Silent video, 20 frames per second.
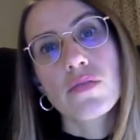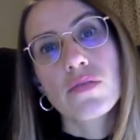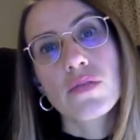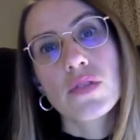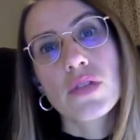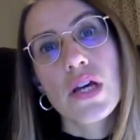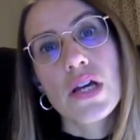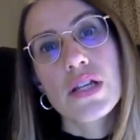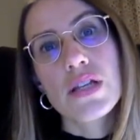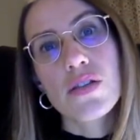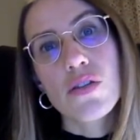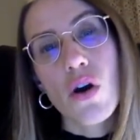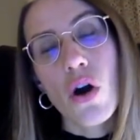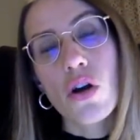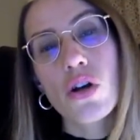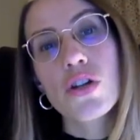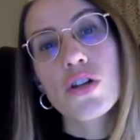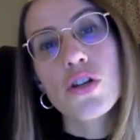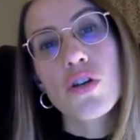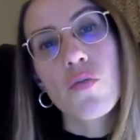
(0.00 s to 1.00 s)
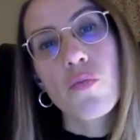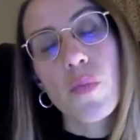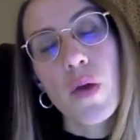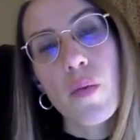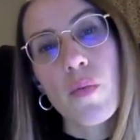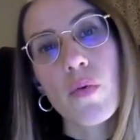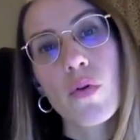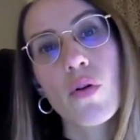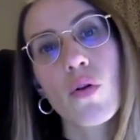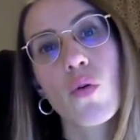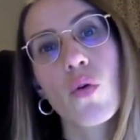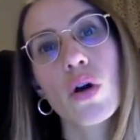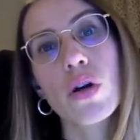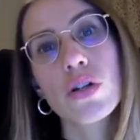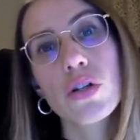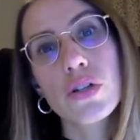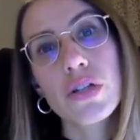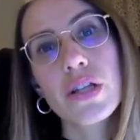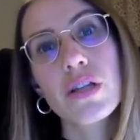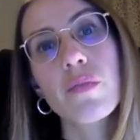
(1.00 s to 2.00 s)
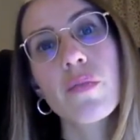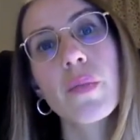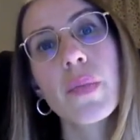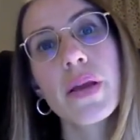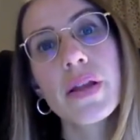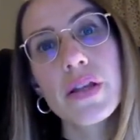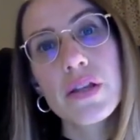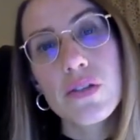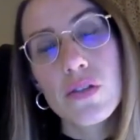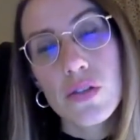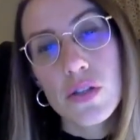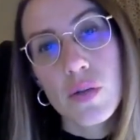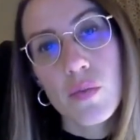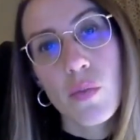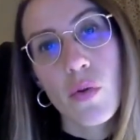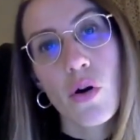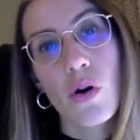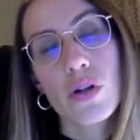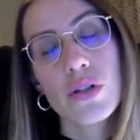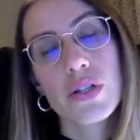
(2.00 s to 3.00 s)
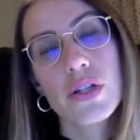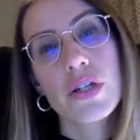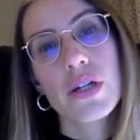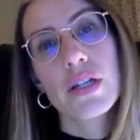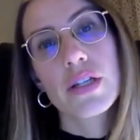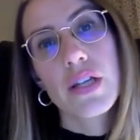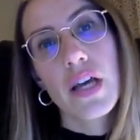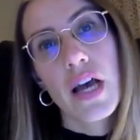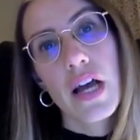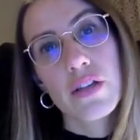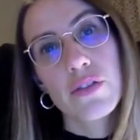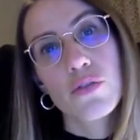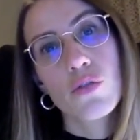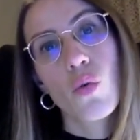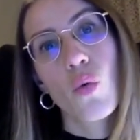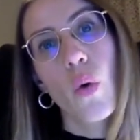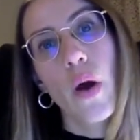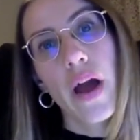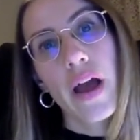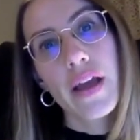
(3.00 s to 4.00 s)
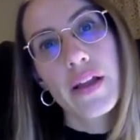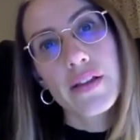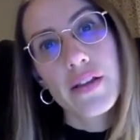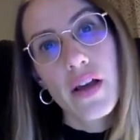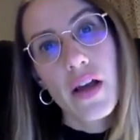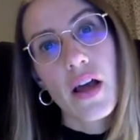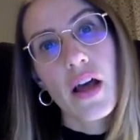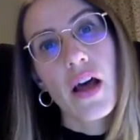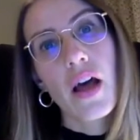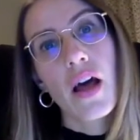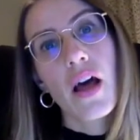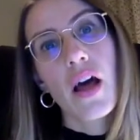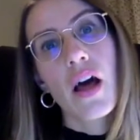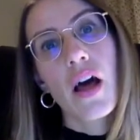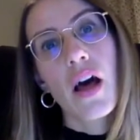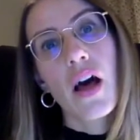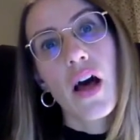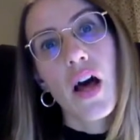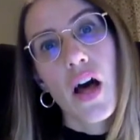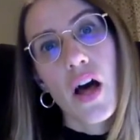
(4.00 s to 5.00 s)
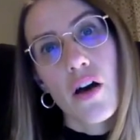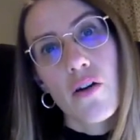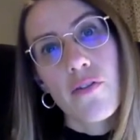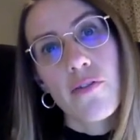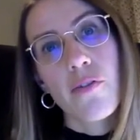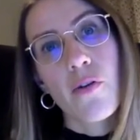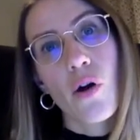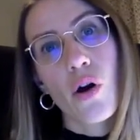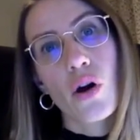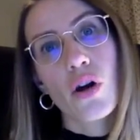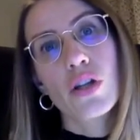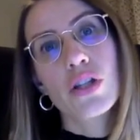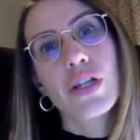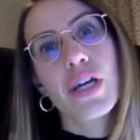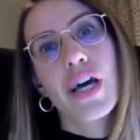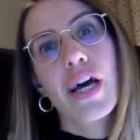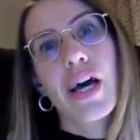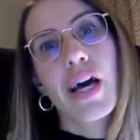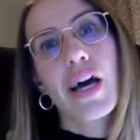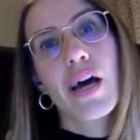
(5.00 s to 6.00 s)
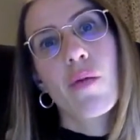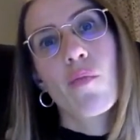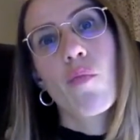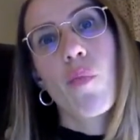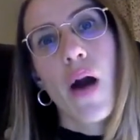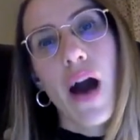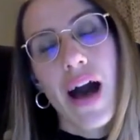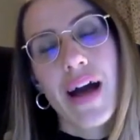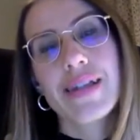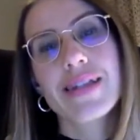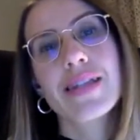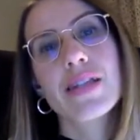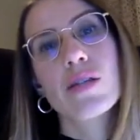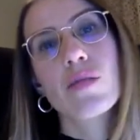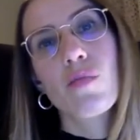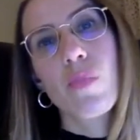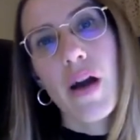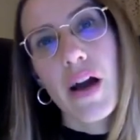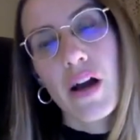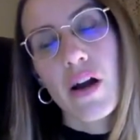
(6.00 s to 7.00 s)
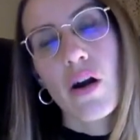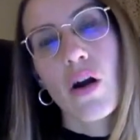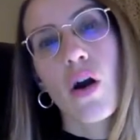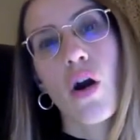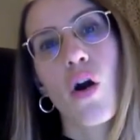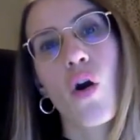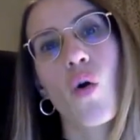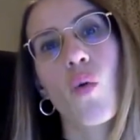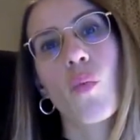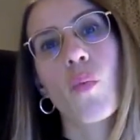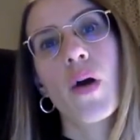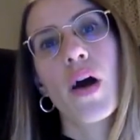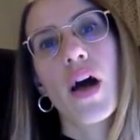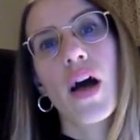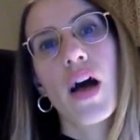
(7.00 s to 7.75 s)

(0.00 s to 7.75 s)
the stories of people who were not admitted on the border and had to wait for the bus back home